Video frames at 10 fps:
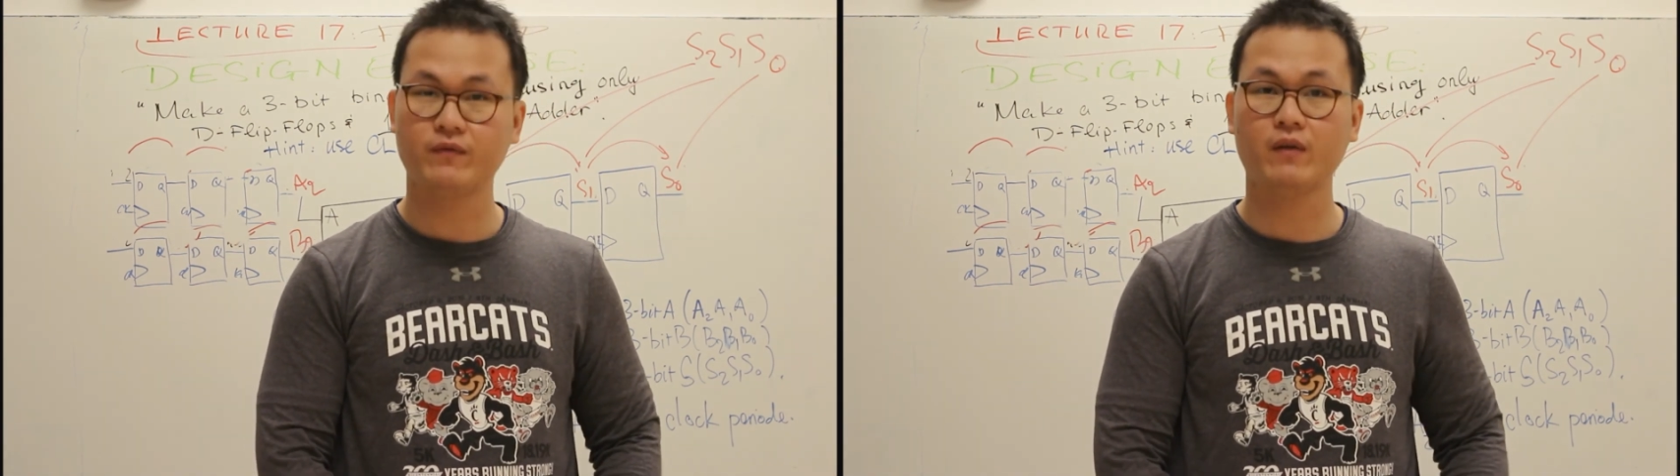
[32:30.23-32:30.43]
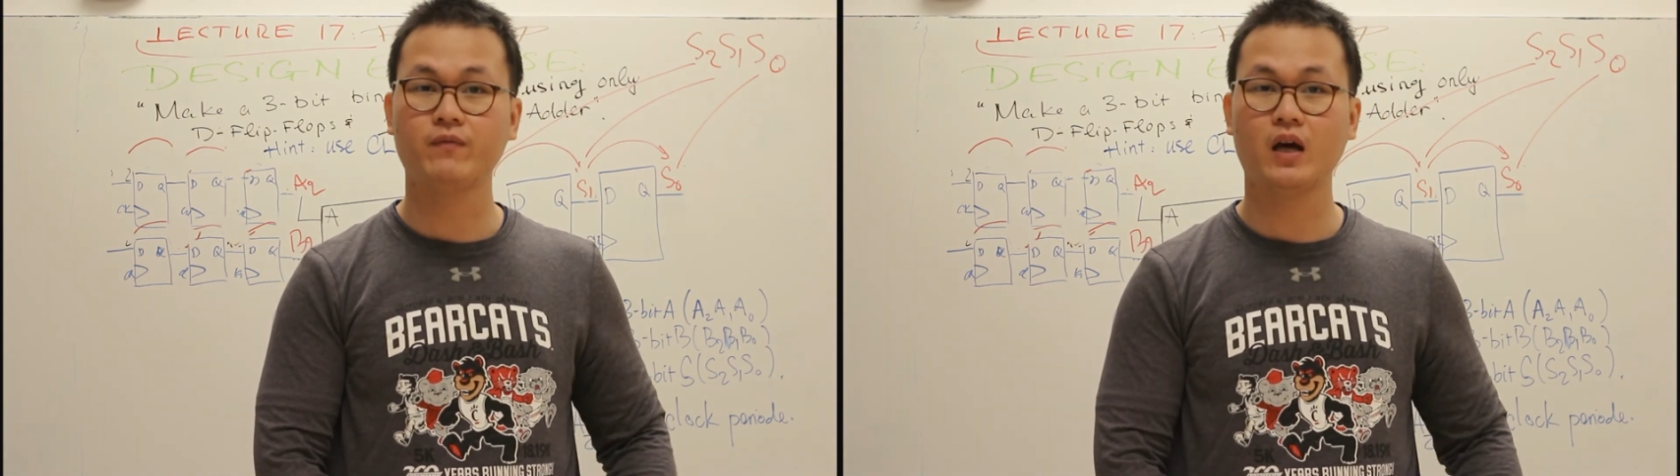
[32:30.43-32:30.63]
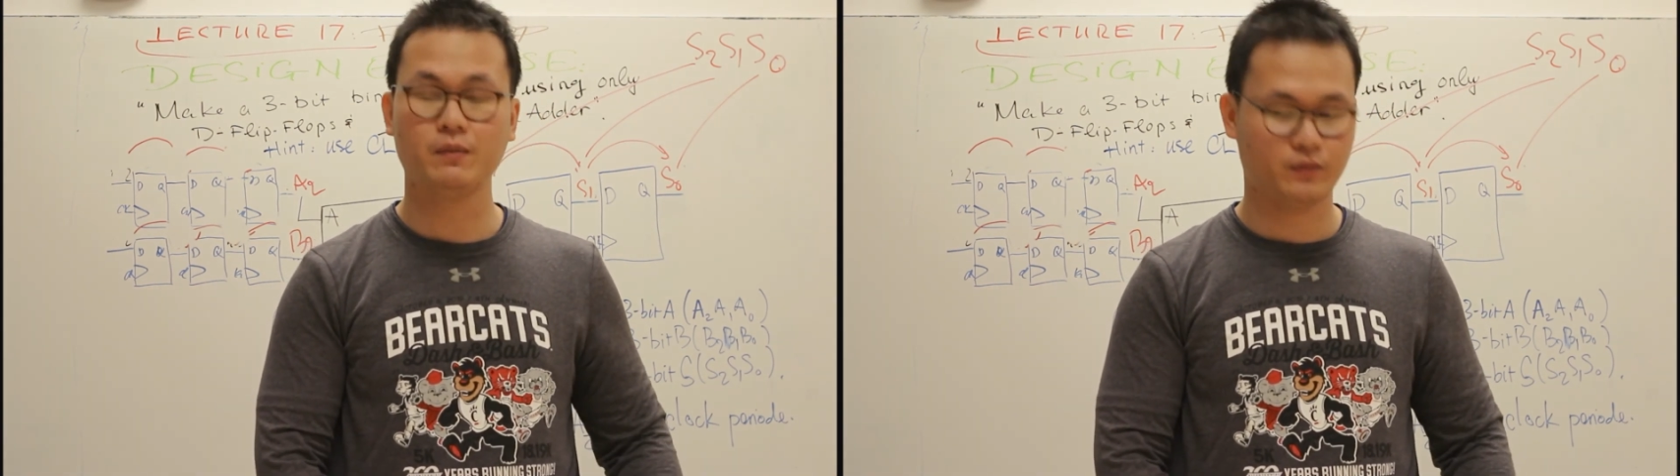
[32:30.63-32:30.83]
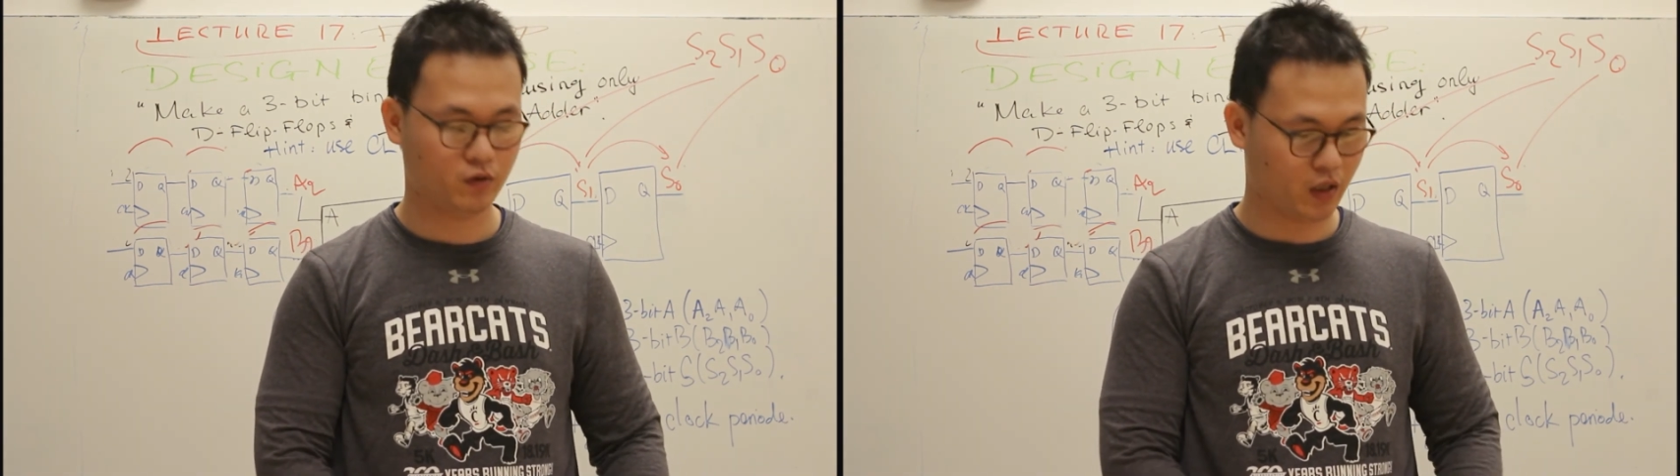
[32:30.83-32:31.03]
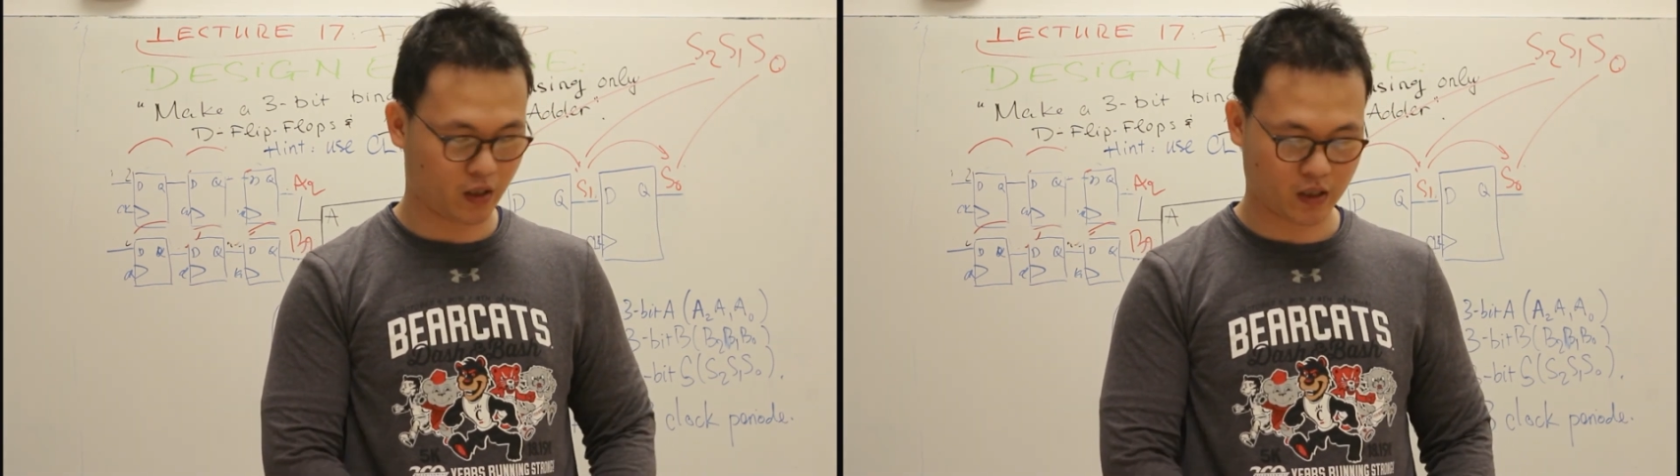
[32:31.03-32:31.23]
flip-flop to
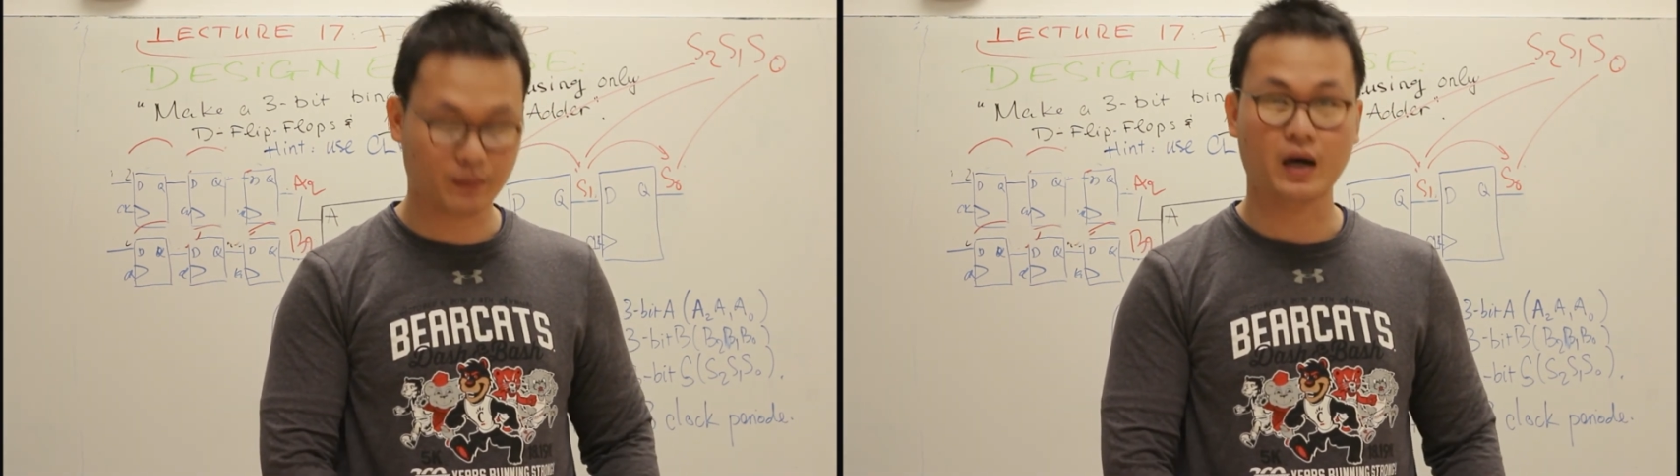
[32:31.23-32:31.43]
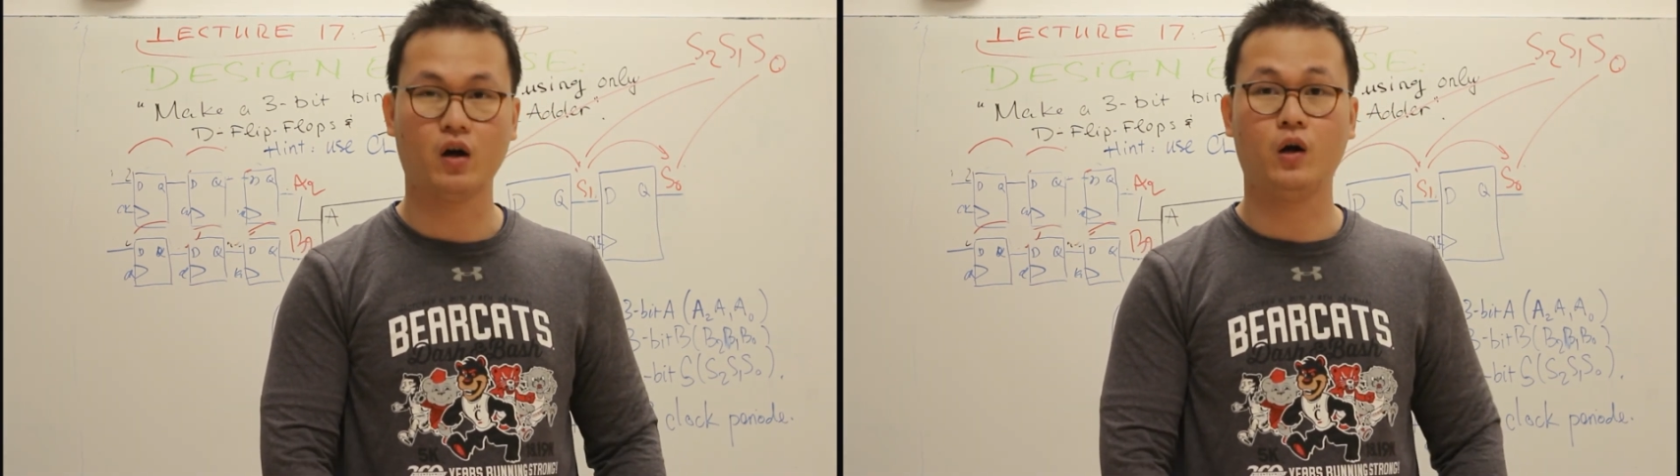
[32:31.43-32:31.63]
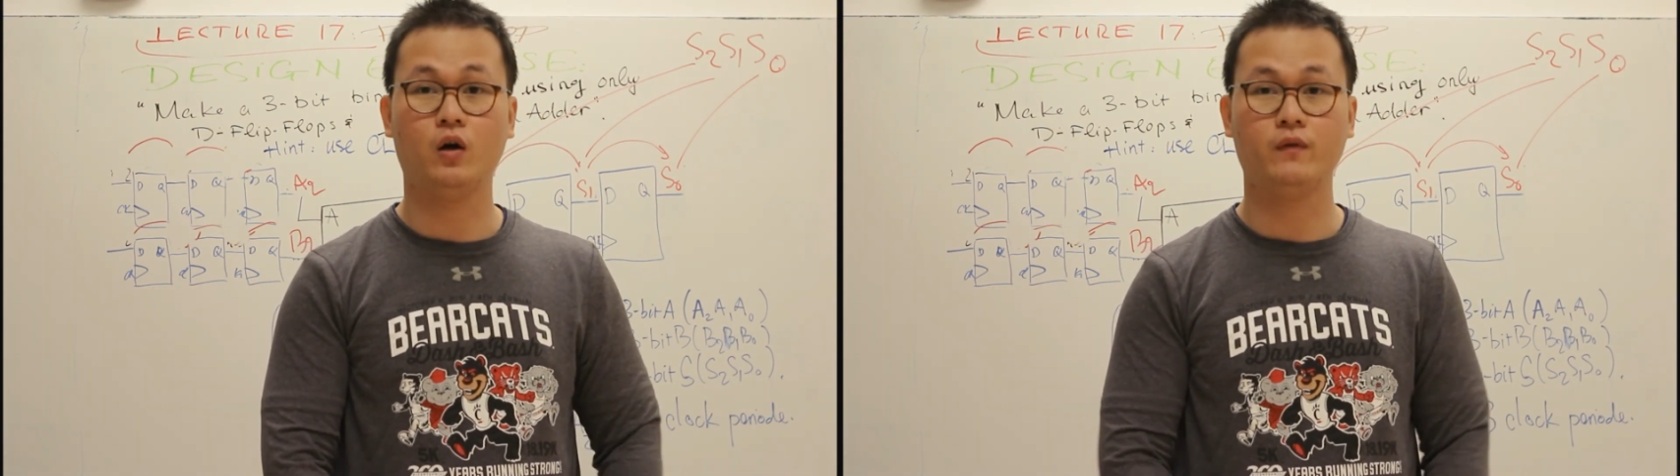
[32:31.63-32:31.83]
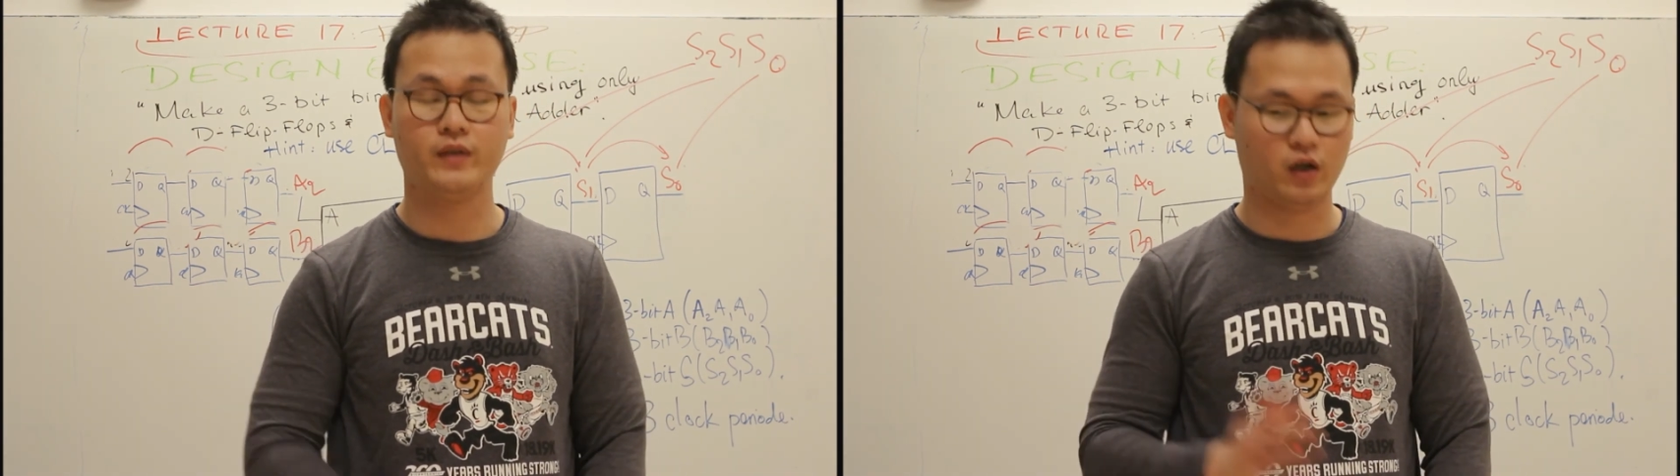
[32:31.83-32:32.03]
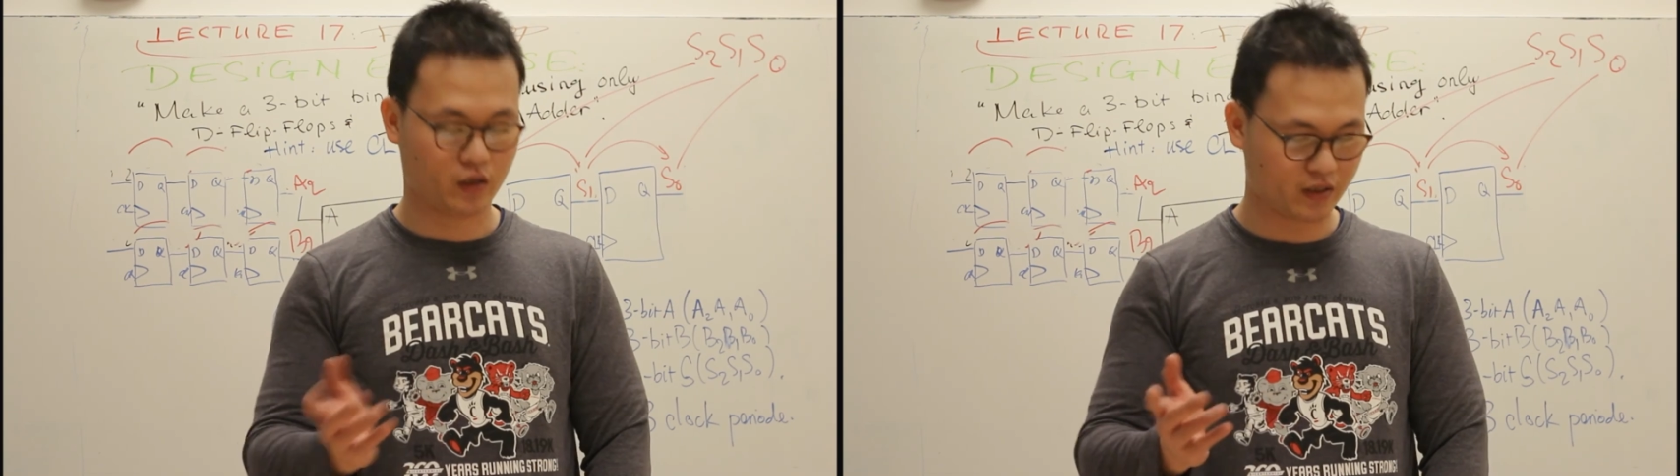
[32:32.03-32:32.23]
learn about all of
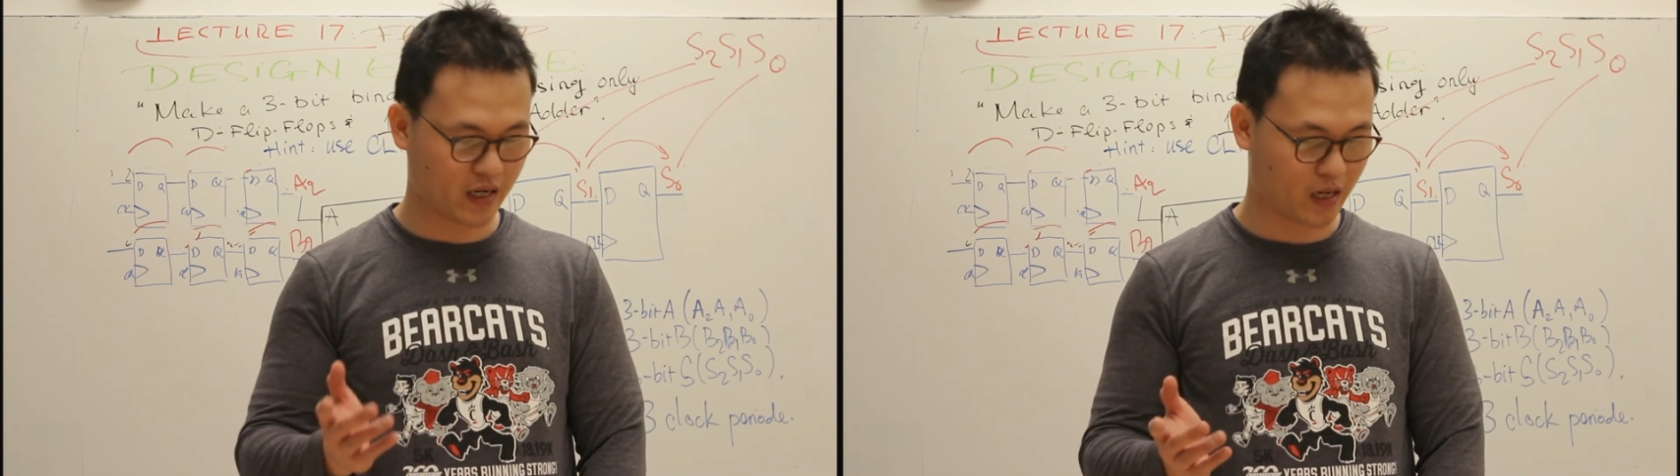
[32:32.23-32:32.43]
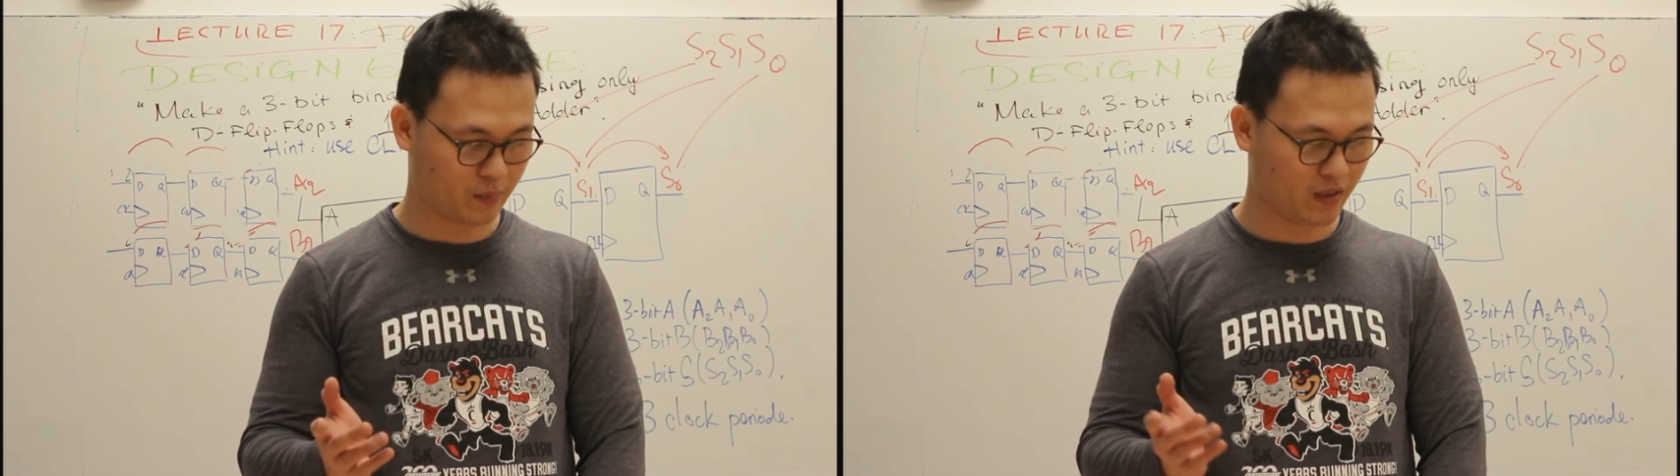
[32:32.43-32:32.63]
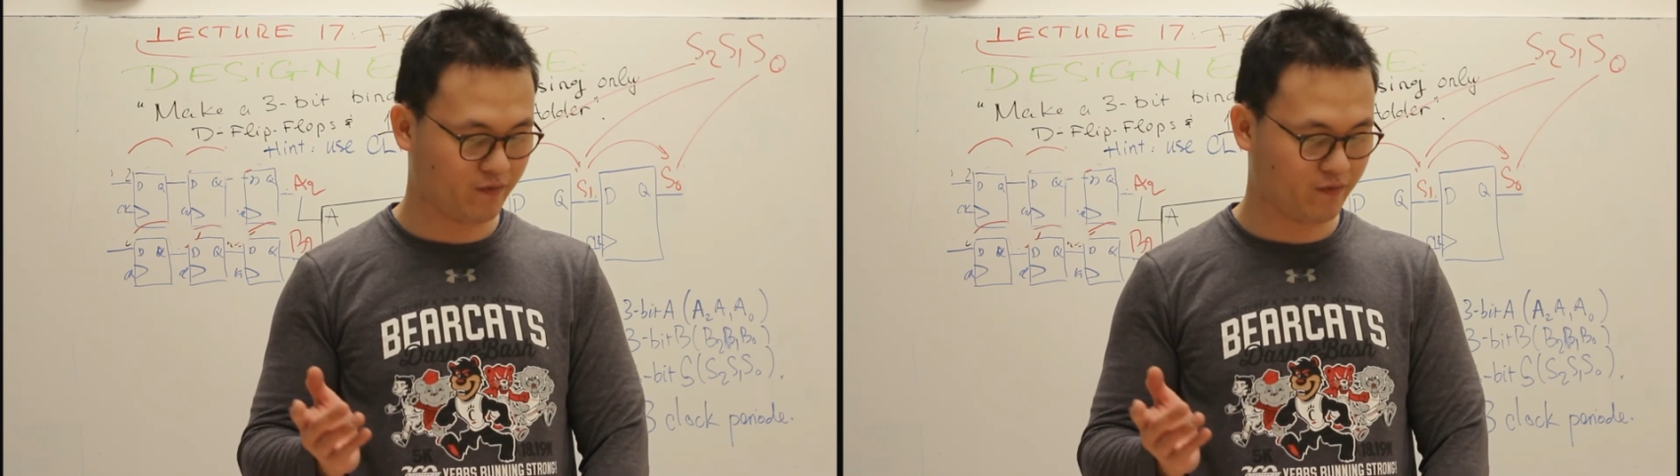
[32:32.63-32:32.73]
the other type D